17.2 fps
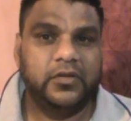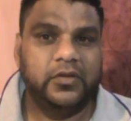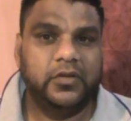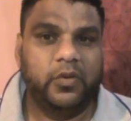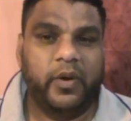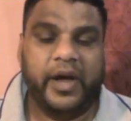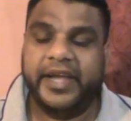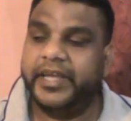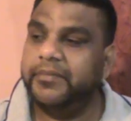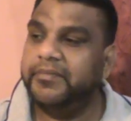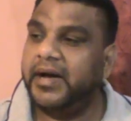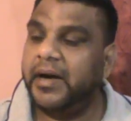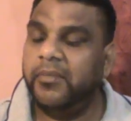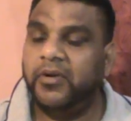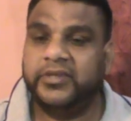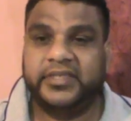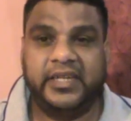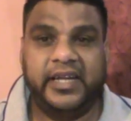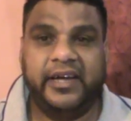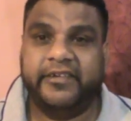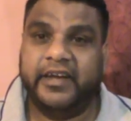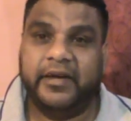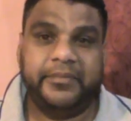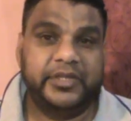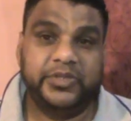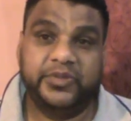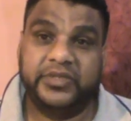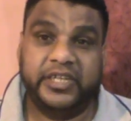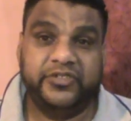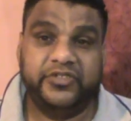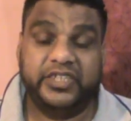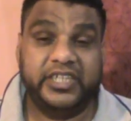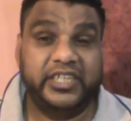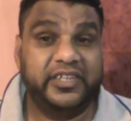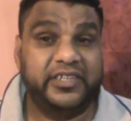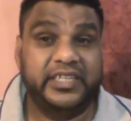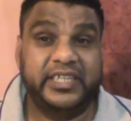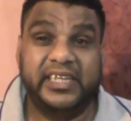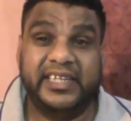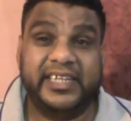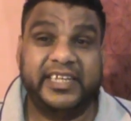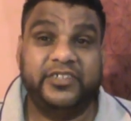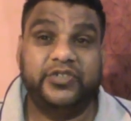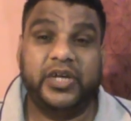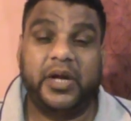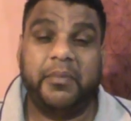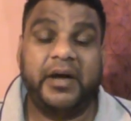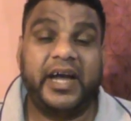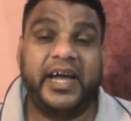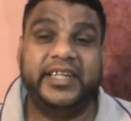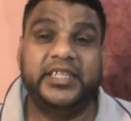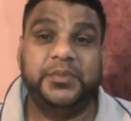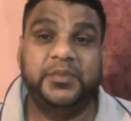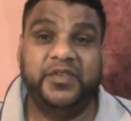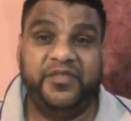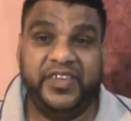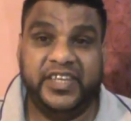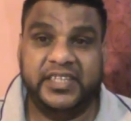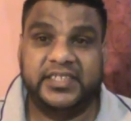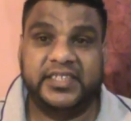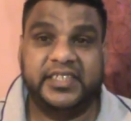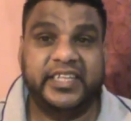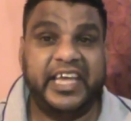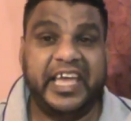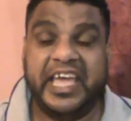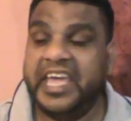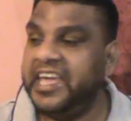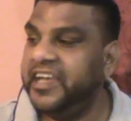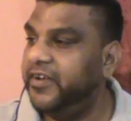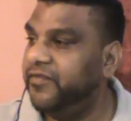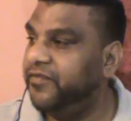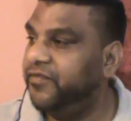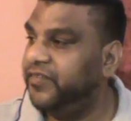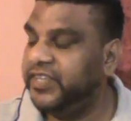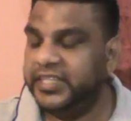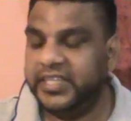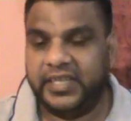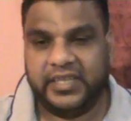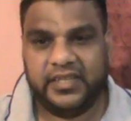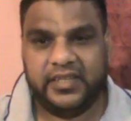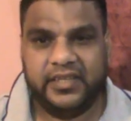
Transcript: Why can't buy a bottle of grandma's own and drink it? Because the kind of drama I just be facing every day.